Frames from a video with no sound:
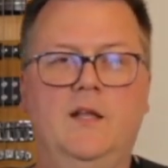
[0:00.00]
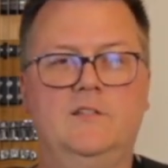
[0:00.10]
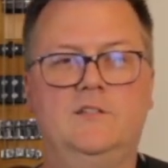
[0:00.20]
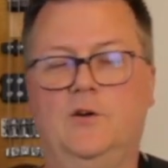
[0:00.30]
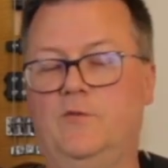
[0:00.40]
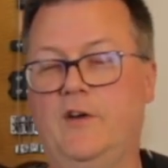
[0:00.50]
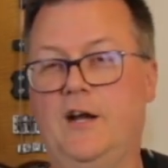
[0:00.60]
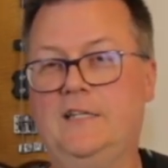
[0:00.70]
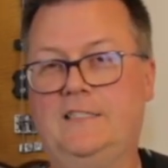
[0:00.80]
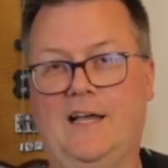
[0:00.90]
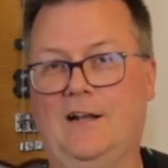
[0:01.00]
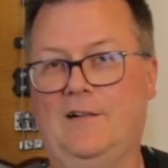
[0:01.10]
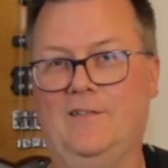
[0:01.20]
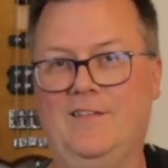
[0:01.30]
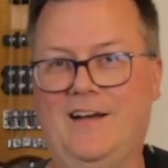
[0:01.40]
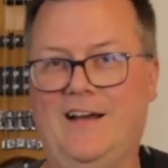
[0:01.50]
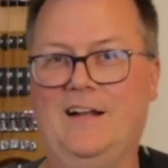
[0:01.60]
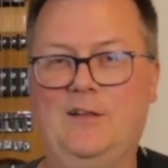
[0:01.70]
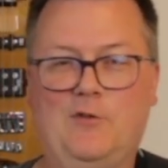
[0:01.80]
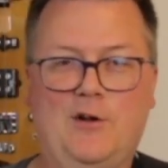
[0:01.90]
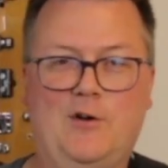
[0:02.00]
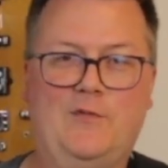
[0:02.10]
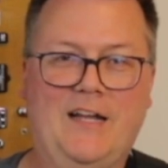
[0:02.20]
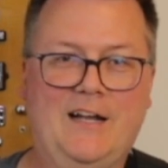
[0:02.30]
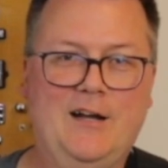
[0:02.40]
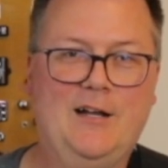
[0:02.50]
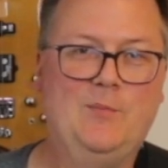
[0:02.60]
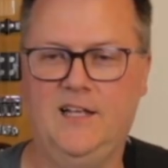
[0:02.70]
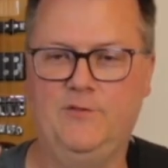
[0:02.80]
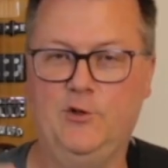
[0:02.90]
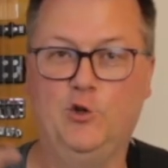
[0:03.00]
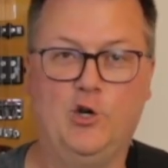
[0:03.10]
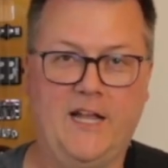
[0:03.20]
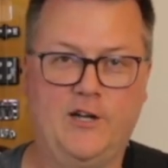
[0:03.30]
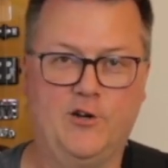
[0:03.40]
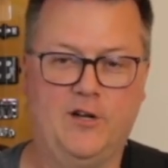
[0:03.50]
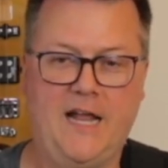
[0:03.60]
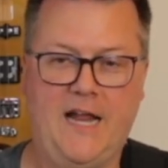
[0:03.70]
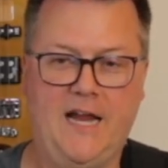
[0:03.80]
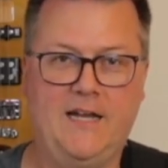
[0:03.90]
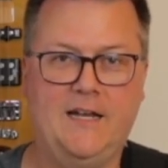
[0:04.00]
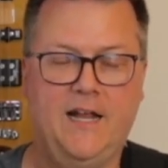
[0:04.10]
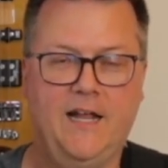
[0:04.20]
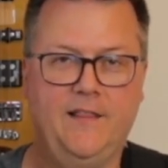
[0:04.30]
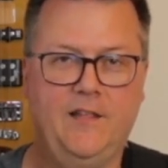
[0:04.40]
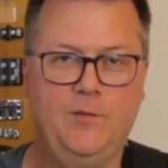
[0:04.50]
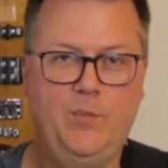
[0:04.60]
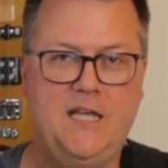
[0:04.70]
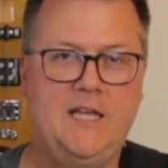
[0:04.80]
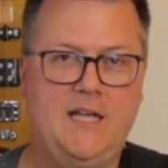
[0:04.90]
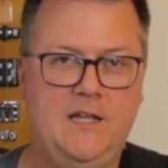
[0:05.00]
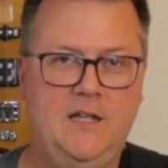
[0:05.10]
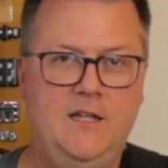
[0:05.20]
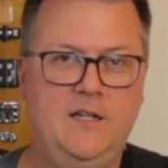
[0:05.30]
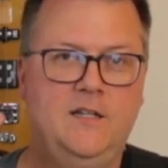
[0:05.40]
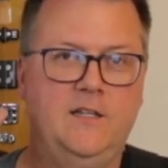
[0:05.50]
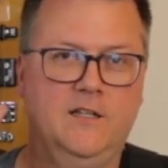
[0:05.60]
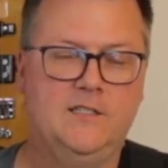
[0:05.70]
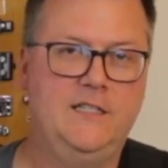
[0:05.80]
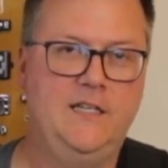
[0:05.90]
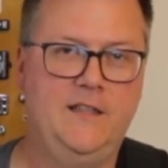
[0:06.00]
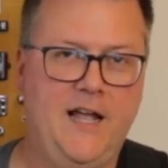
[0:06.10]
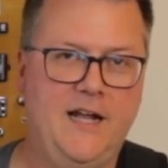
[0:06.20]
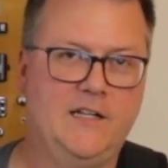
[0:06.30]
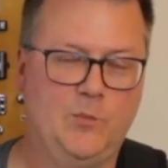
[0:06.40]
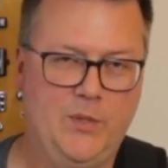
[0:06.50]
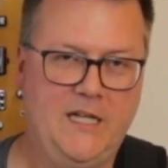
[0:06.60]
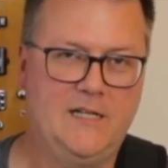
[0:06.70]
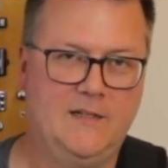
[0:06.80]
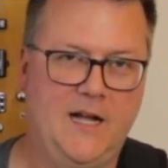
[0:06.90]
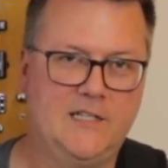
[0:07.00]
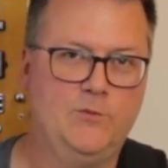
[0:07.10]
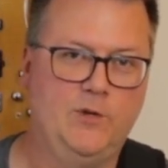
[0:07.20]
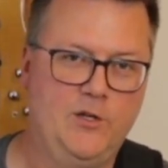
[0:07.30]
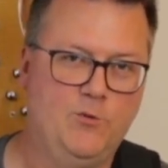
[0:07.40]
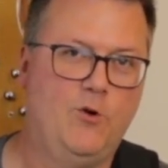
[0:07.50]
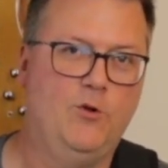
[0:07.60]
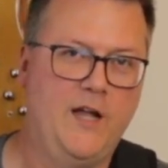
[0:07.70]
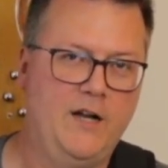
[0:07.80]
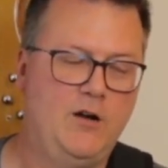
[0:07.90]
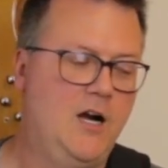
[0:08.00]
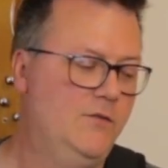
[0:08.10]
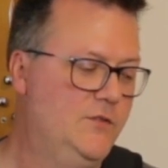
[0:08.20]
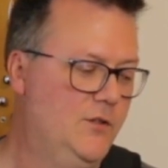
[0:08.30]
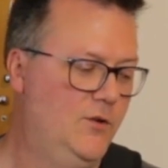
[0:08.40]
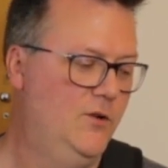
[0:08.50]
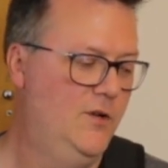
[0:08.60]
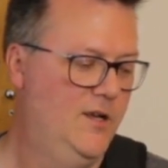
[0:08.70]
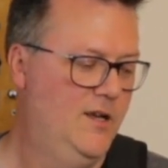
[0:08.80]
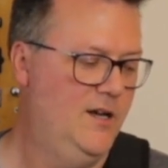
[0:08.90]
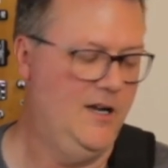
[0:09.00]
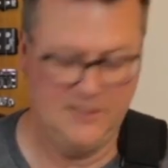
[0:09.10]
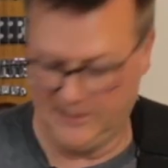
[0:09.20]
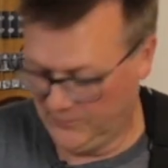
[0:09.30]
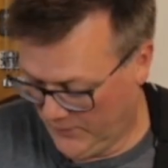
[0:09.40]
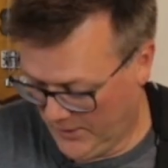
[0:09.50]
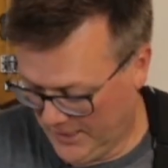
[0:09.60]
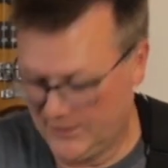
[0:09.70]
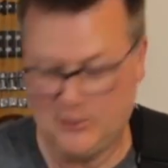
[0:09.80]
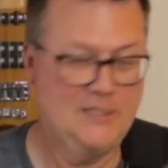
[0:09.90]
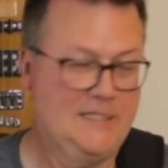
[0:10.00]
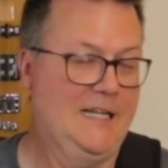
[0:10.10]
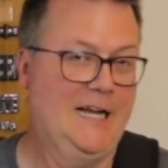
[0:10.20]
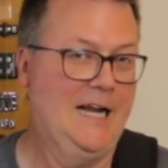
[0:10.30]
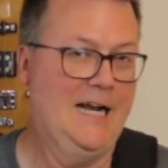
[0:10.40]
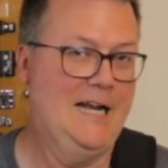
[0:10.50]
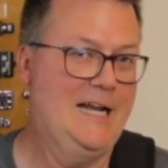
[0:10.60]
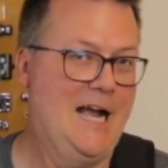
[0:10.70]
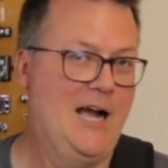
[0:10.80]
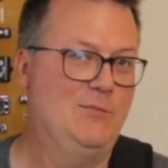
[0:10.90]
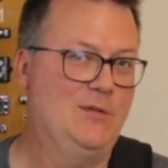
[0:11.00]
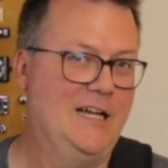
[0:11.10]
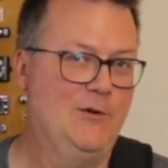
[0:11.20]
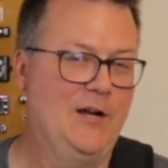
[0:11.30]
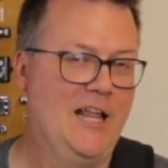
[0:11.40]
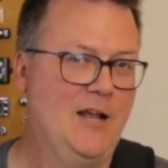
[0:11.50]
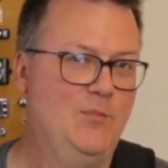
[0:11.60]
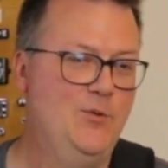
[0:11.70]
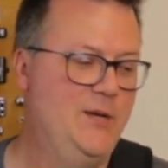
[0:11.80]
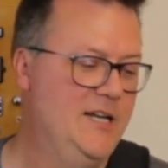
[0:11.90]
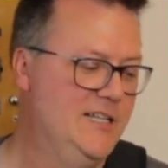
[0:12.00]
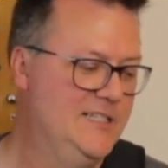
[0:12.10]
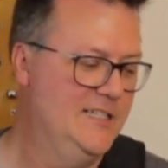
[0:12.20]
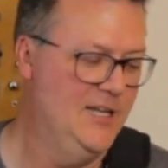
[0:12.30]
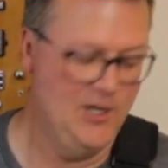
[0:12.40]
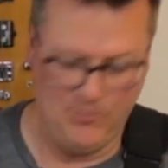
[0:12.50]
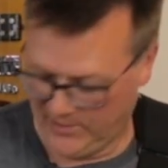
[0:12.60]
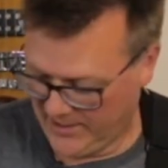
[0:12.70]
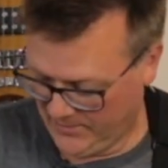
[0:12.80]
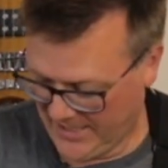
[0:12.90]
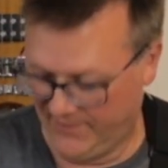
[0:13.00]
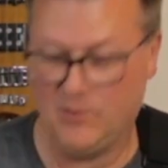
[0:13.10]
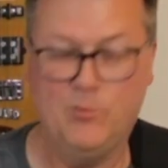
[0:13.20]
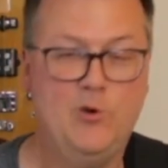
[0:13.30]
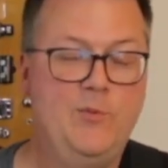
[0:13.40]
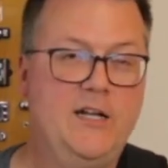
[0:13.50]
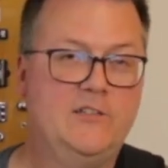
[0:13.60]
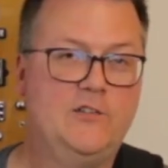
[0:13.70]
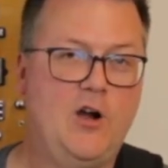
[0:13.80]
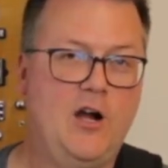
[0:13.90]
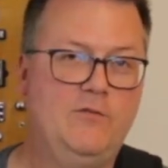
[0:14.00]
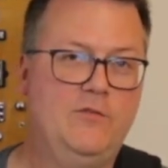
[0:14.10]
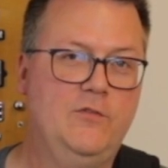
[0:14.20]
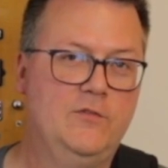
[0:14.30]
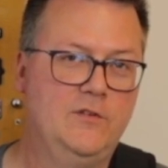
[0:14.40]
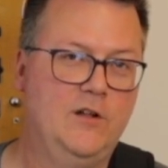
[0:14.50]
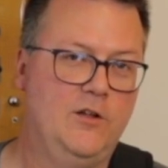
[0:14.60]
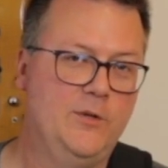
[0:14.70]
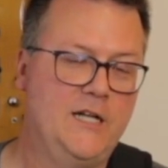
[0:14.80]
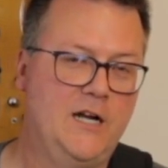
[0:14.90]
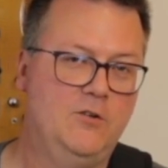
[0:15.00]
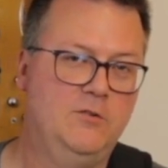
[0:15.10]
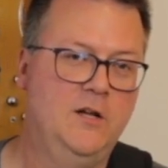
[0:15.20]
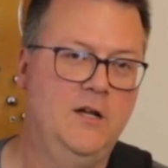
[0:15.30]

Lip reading: So very subtle. I don't even know if I hear it. If you look at your gain and the peaking, you'll see that it'll peak less when you roll that off. So just a very interesting kind of knob to get rid of that boominess. But I'm gonna have the boominess off all the way down.